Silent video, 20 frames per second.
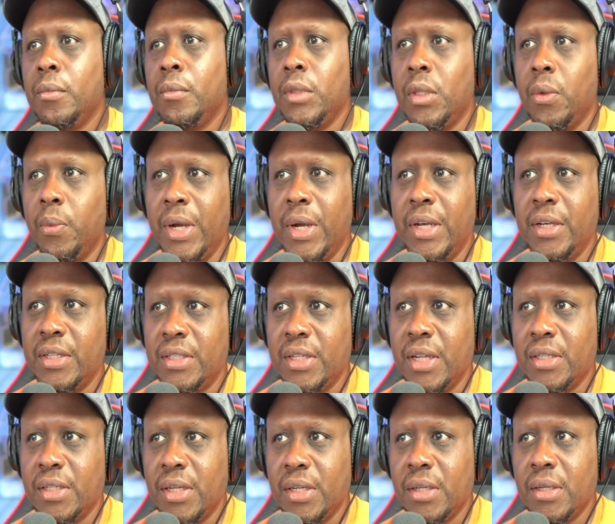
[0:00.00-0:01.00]
The written
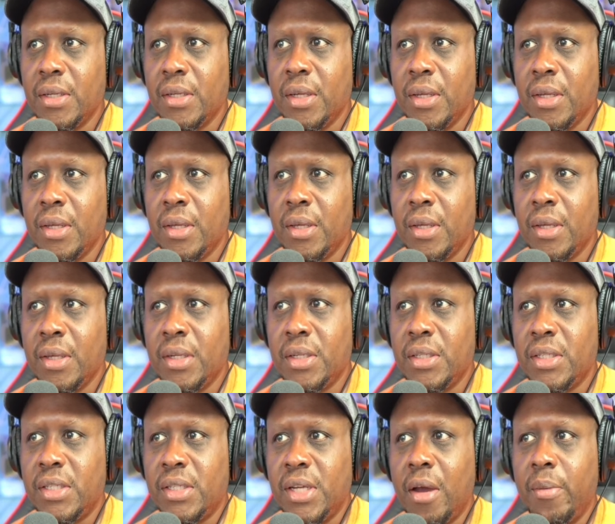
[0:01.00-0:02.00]
decision
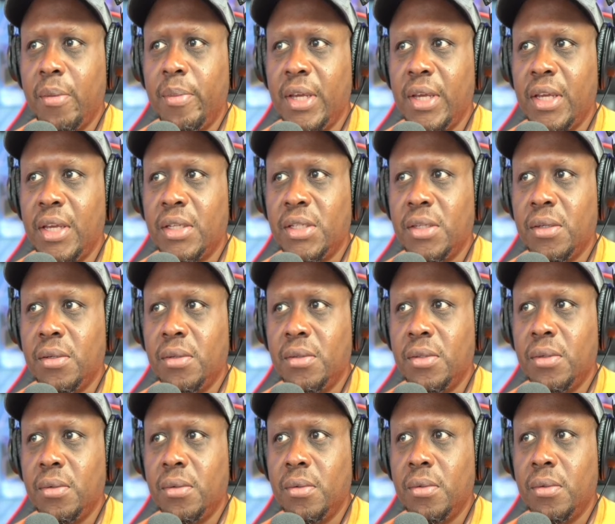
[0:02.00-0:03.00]
shall be issued
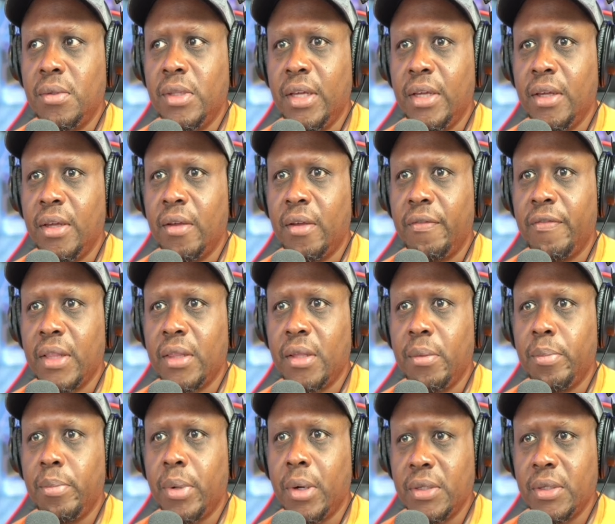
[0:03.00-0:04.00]
to the
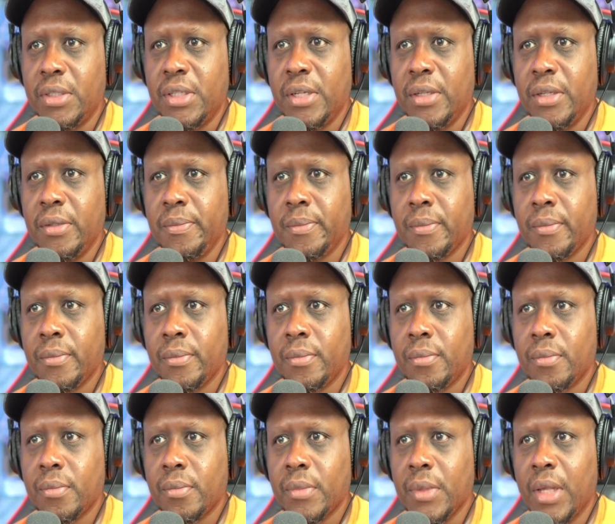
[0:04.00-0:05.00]
affected person
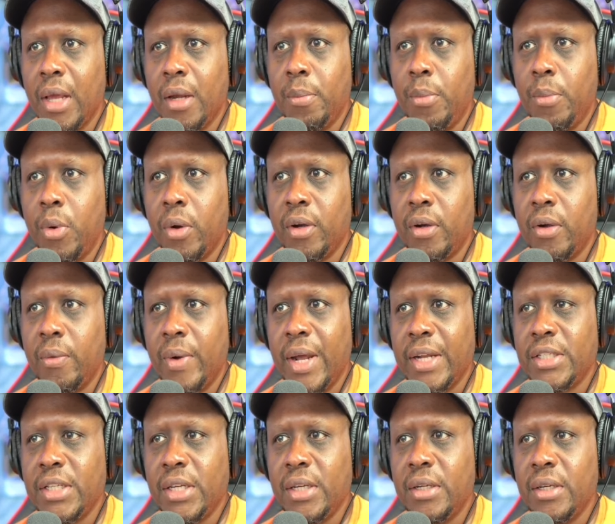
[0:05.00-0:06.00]
and the Board of
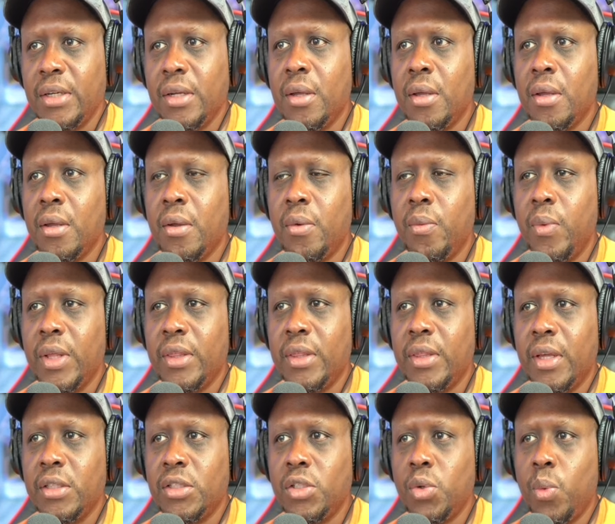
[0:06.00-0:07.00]
Correction
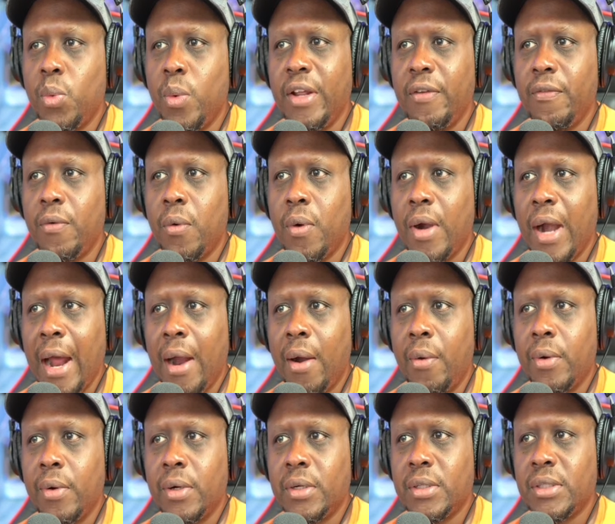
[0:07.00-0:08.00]
within 24
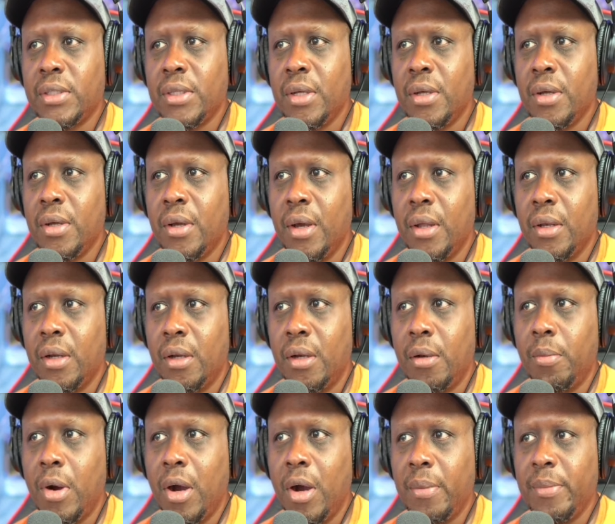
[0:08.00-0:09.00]
hours of the
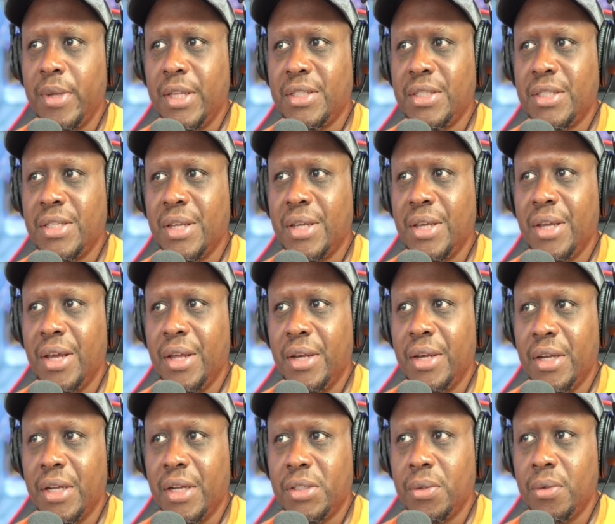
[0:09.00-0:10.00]
department's
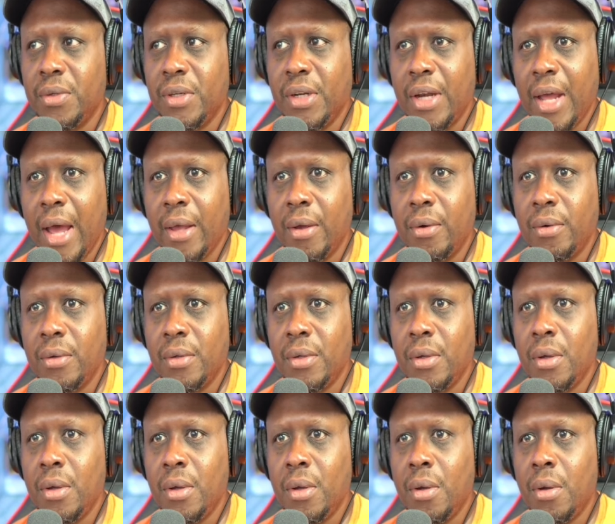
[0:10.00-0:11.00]
initial denial
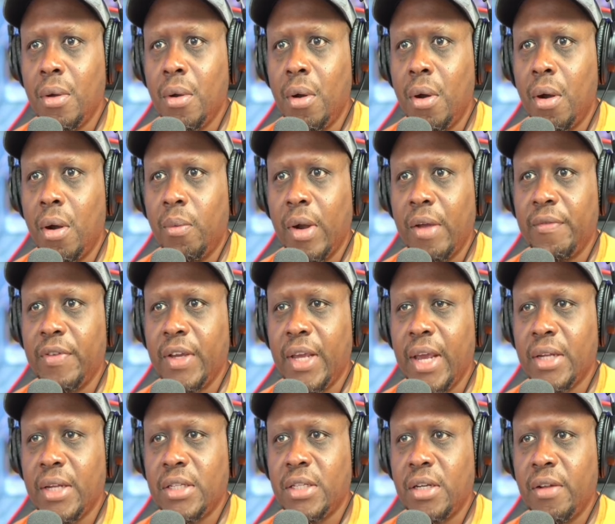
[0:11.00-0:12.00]
or
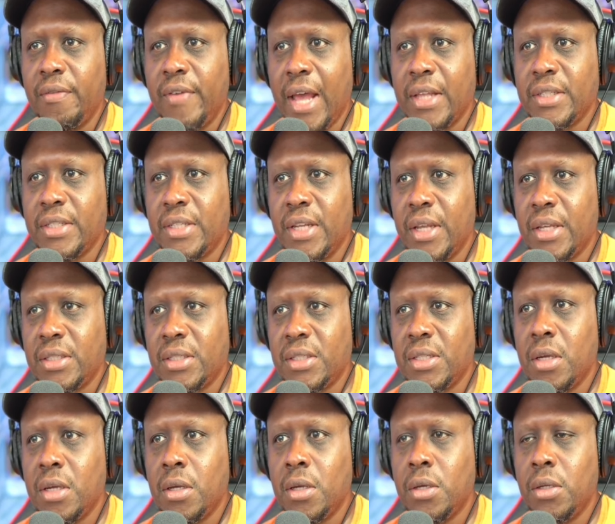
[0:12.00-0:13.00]
revocation of access
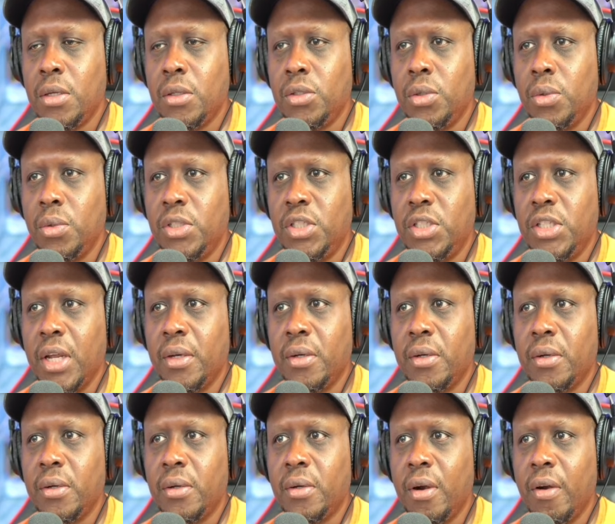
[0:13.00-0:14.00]
to
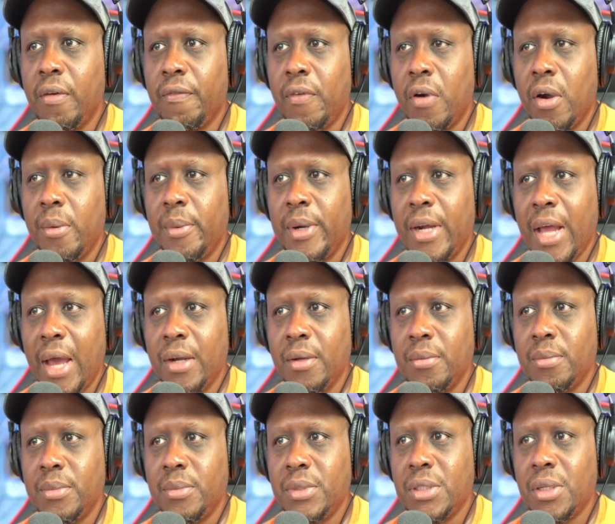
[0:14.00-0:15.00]
gender-affirming
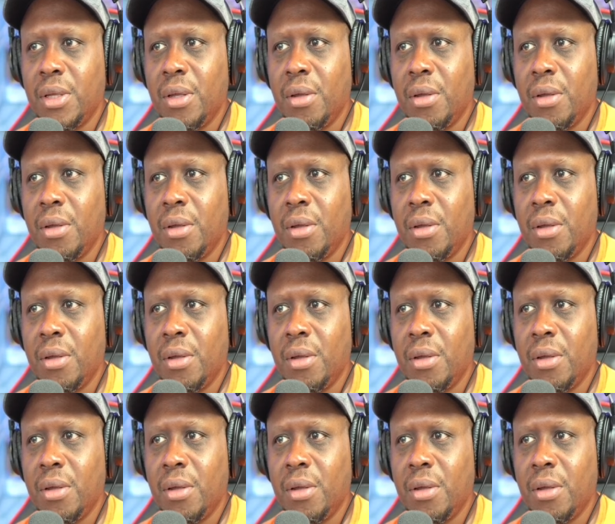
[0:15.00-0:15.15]
items